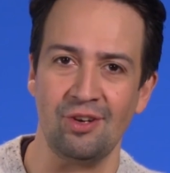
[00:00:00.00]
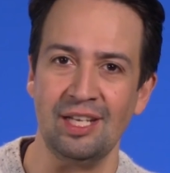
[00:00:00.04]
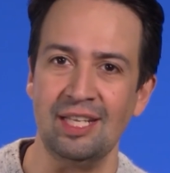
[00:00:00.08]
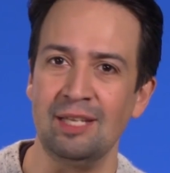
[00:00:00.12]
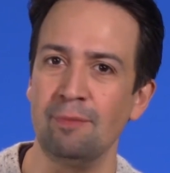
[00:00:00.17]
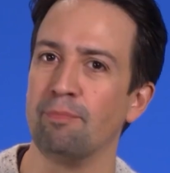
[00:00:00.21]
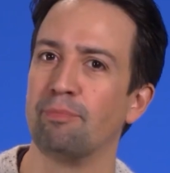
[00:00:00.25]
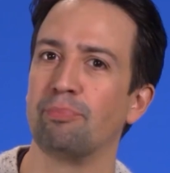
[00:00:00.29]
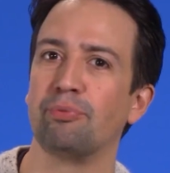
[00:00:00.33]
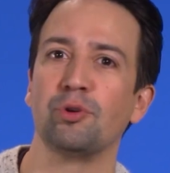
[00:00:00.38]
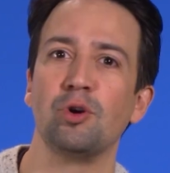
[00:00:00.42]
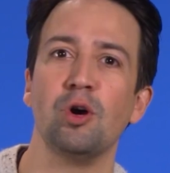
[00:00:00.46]
And
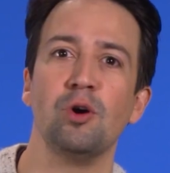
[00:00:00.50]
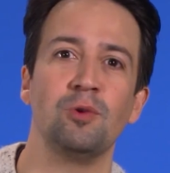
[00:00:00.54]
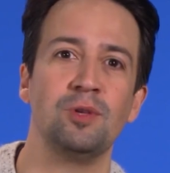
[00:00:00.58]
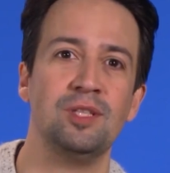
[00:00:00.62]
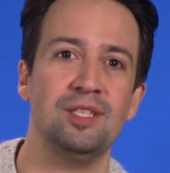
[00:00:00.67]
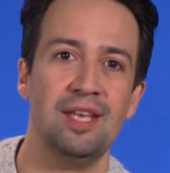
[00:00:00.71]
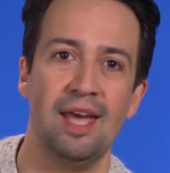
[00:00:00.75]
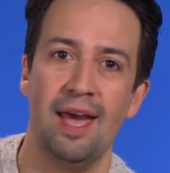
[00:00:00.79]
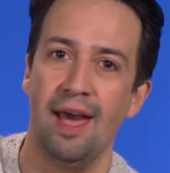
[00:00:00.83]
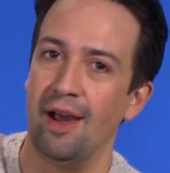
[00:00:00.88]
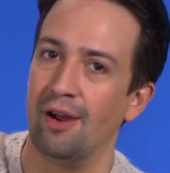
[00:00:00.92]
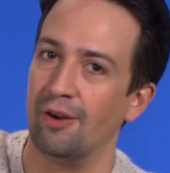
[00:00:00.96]
he broke
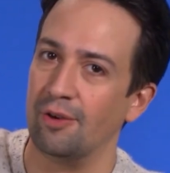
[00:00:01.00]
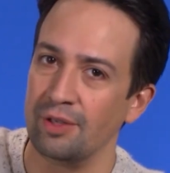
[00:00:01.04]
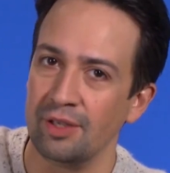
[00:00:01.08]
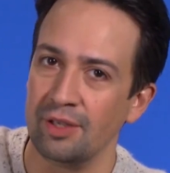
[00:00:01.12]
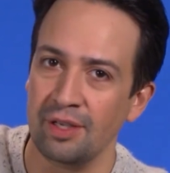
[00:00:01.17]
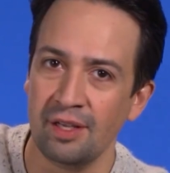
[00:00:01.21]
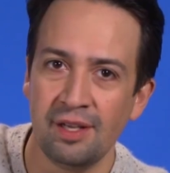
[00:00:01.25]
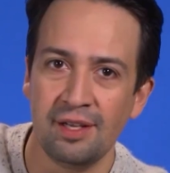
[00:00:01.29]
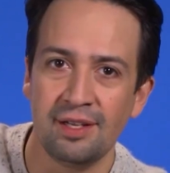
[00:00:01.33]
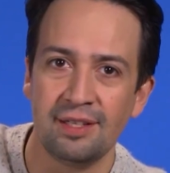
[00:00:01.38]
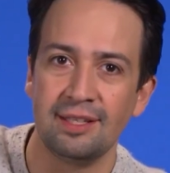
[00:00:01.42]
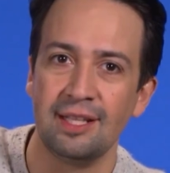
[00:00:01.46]
down
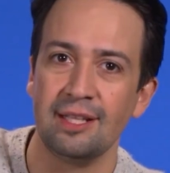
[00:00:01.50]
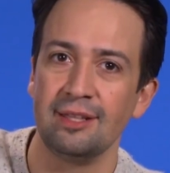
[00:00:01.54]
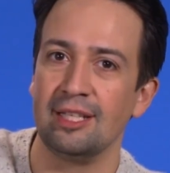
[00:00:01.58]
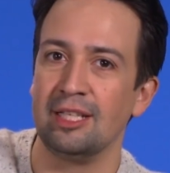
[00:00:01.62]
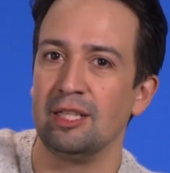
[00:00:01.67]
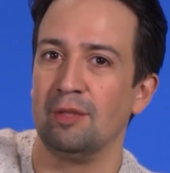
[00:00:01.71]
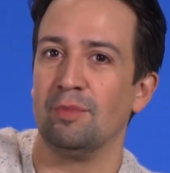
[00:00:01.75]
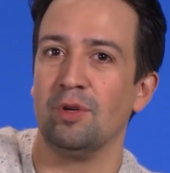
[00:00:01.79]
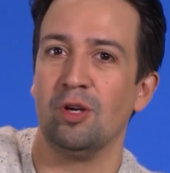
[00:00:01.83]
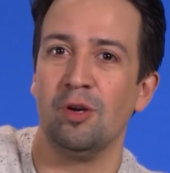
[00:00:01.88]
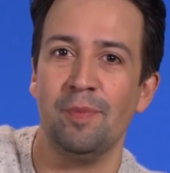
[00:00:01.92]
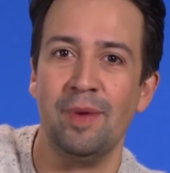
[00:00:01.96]
The
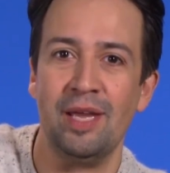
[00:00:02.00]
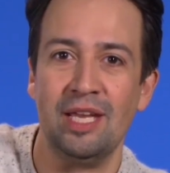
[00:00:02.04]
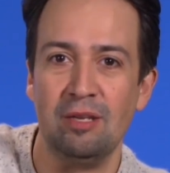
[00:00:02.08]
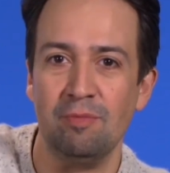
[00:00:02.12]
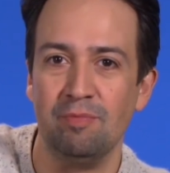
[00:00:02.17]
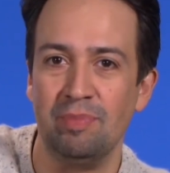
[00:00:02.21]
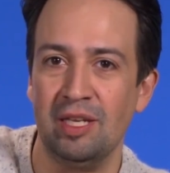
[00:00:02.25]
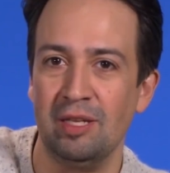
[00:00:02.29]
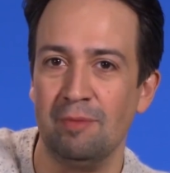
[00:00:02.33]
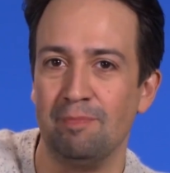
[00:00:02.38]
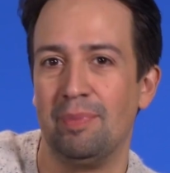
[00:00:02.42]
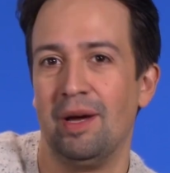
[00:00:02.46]
Little Mermaid
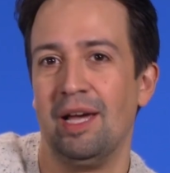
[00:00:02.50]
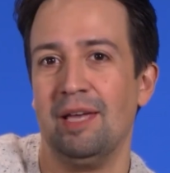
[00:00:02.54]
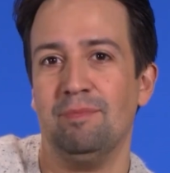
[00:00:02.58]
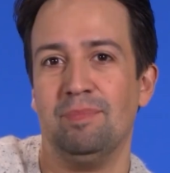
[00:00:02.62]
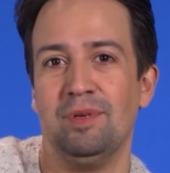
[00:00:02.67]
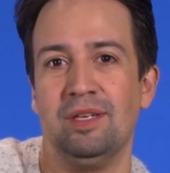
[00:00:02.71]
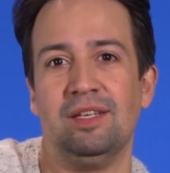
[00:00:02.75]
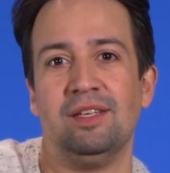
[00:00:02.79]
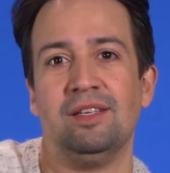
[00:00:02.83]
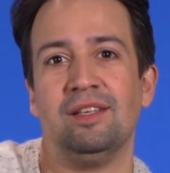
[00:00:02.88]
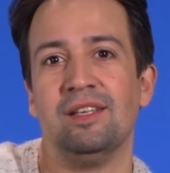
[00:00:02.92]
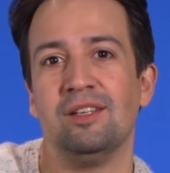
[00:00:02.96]
beat by
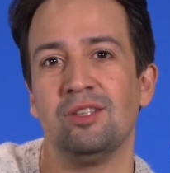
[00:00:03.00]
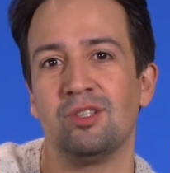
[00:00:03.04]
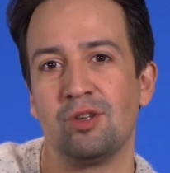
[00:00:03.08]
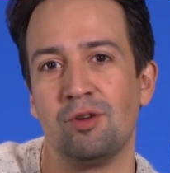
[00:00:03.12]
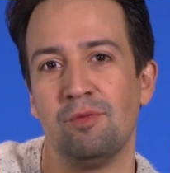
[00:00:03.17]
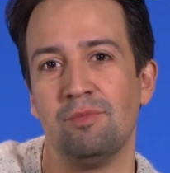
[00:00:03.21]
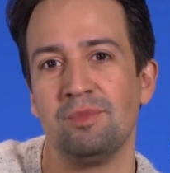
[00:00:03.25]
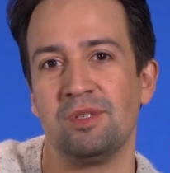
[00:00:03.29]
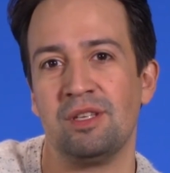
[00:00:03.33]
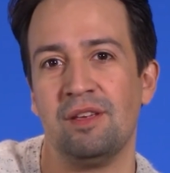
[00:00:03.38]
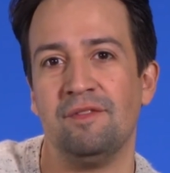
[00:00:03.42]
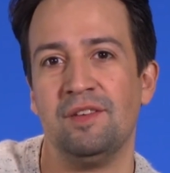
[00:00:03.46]
beat in
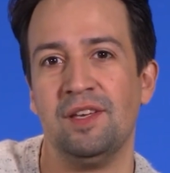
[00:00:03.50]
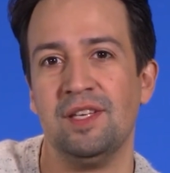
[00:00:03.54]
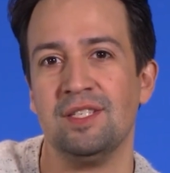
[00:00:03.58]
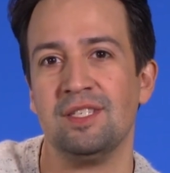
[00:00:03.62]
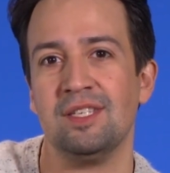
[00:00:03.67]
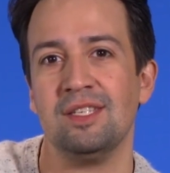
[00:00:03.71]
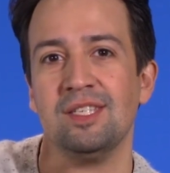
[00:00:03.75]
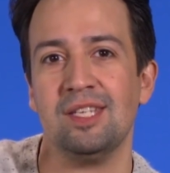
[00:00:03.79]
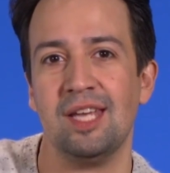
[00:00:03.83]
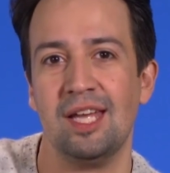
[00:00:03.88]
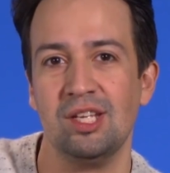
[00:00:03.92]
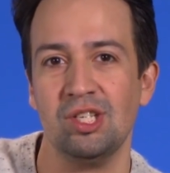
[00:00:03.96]
terms of his
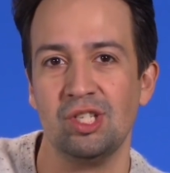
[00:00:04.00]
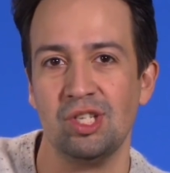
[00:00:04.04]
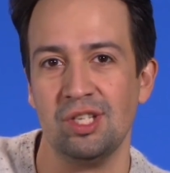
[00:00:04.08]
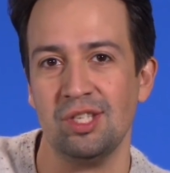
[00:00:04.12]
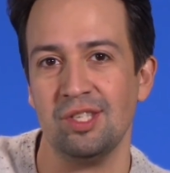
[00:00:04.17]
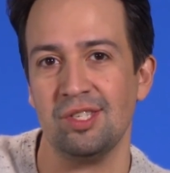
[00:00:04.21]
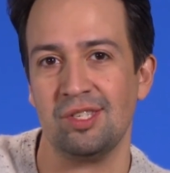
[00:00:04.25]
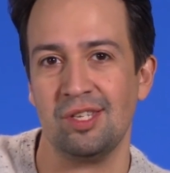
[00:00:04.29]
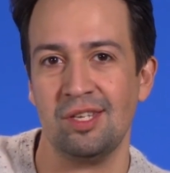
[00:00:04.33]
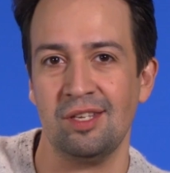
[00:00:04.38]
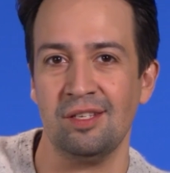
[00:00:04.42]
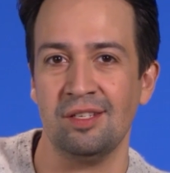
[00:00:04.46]

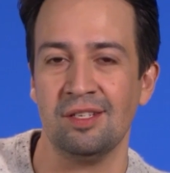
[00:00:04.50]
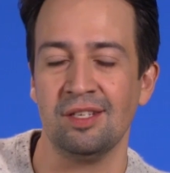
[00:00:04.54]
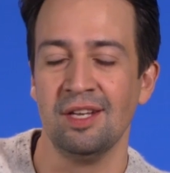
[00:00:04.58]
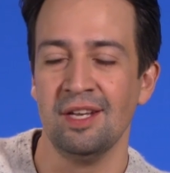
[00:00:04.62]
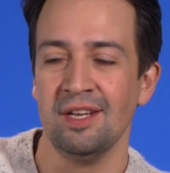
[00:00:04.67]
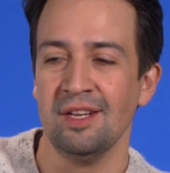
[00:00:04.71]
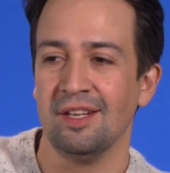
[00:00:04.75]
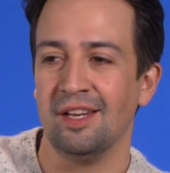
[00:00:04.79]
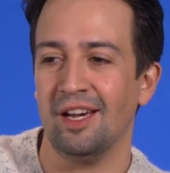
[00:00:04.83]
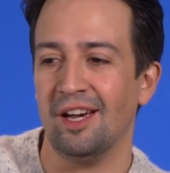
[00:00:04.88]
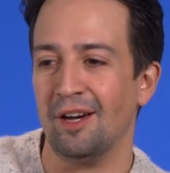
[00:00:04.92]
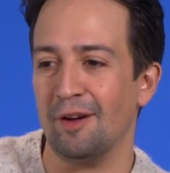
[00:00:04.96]
intentions
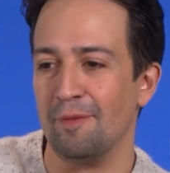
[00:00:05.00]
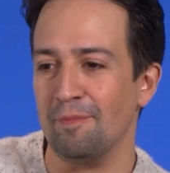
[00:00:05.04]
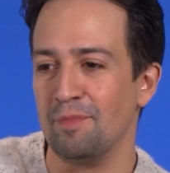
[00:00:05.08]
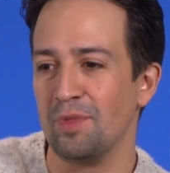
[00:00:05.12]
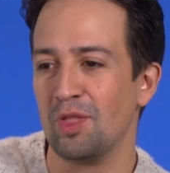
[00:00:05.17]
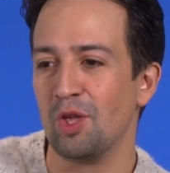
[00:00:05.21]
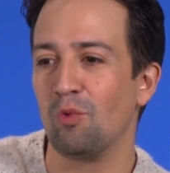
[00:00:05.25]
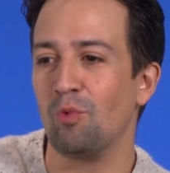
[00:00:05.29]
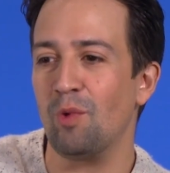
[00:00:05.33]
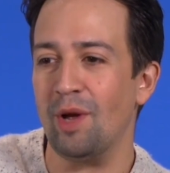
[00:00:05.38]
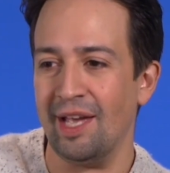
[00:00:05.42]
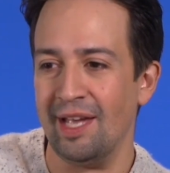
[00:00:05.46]
and
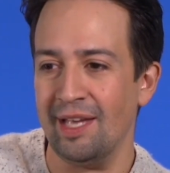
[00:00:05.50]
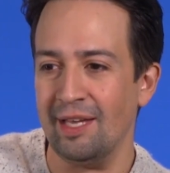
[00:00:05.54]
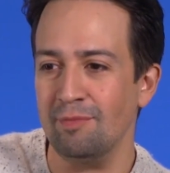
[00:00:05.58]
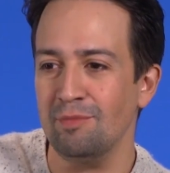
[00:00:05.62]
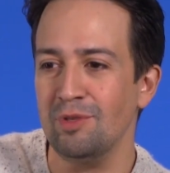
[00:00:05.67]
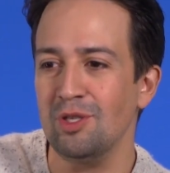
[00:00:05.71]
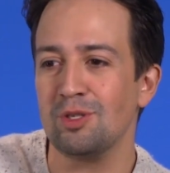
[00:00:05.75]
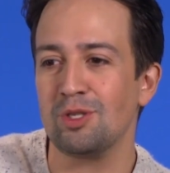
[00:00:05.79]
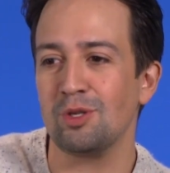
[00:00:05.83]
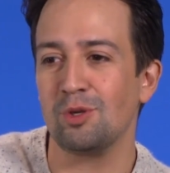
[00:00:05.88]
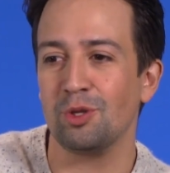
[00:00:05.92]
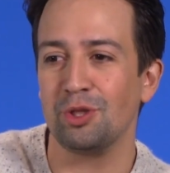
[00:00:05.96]
the way
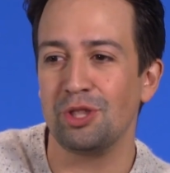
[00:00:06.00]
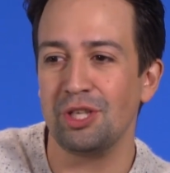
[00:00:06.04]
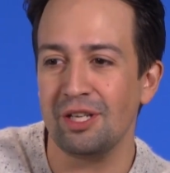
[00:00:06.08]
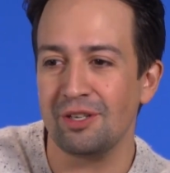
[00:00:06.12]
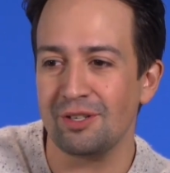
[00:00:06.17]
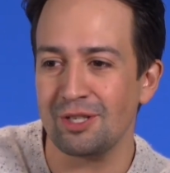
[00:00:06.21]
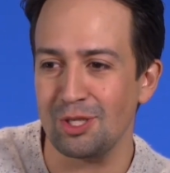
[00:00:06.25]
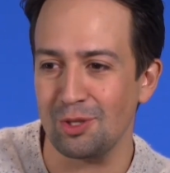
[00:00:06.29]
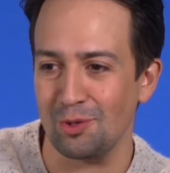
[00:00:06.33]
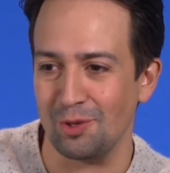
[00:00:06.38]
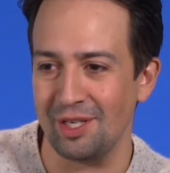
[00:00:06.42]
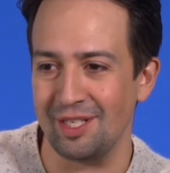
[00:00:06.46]
musical theater
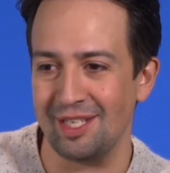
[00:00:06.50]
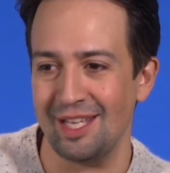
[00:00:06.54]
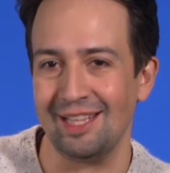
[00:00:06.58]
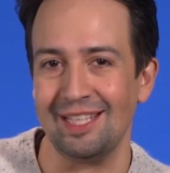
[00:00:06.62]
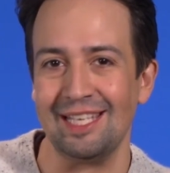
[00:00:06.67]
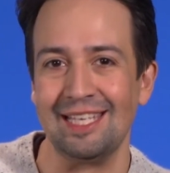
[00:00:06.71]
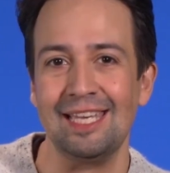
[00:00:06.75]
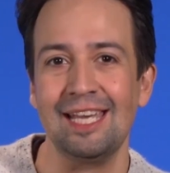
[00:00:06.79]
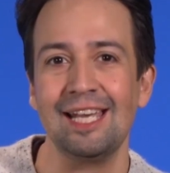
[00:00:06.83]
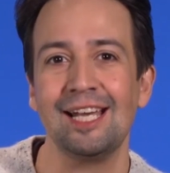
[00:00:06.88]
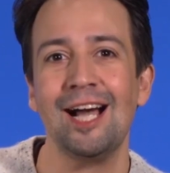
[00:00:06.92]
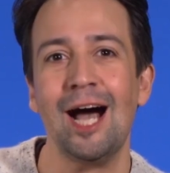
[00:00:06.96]

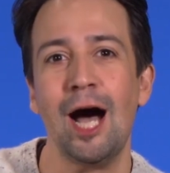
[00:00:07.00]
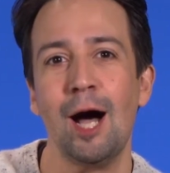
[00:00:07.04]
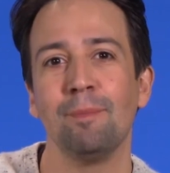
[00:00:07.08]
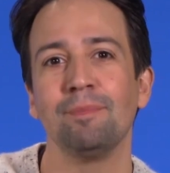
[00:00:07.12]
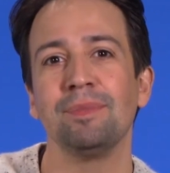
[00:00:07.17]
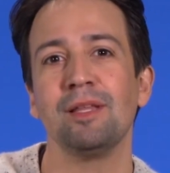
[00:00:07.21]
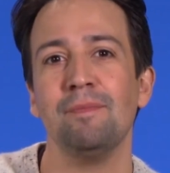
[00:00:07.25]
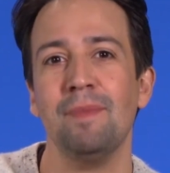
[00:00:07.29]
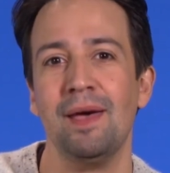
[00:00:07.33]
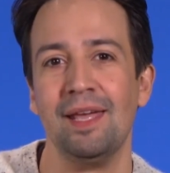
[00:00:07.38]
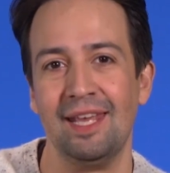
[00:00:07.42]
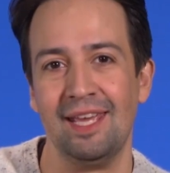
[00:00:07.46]
storytelling can
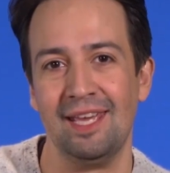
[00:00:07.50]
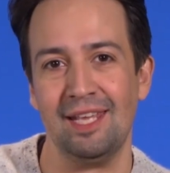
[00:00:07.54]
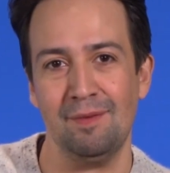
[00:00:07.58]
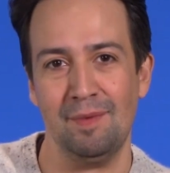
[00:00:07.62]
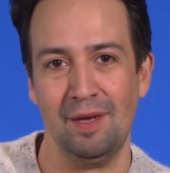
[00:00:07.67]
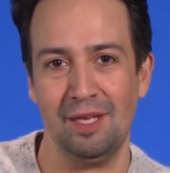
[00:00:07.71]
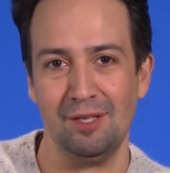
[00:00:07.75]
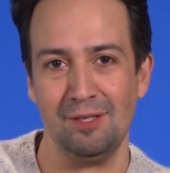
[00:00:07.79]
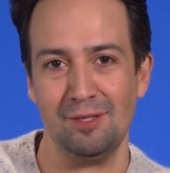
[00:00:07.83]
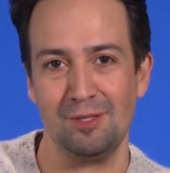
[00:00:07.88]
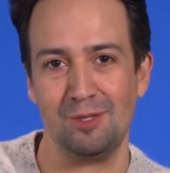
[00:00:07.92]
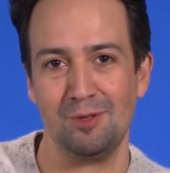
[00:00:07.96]
complement
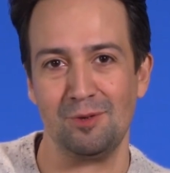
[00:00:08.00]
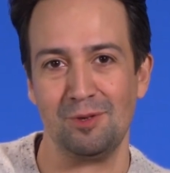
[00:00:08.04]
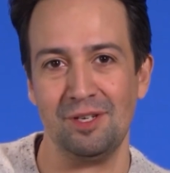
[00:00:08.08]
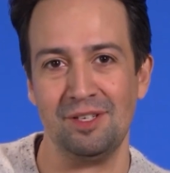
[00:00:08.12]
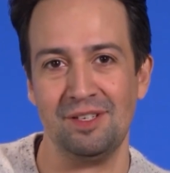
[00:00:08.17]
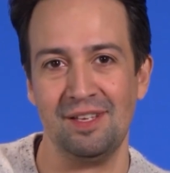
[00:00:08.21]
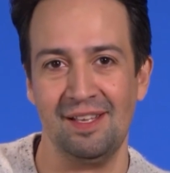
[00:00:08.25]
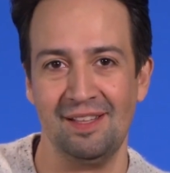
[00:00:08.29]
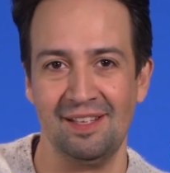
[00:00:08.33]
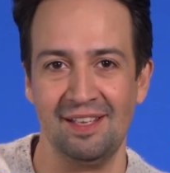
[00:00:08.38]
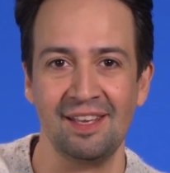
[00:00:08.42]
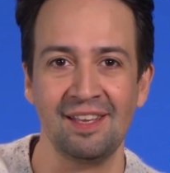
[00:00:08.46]
animated
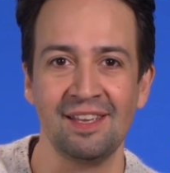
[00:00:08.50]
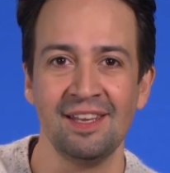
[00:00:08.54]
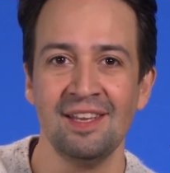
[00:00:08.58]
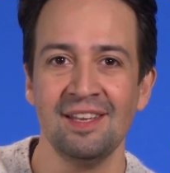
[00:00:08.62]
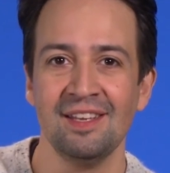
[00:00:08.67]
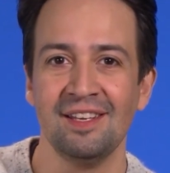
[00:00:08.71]
storytelling.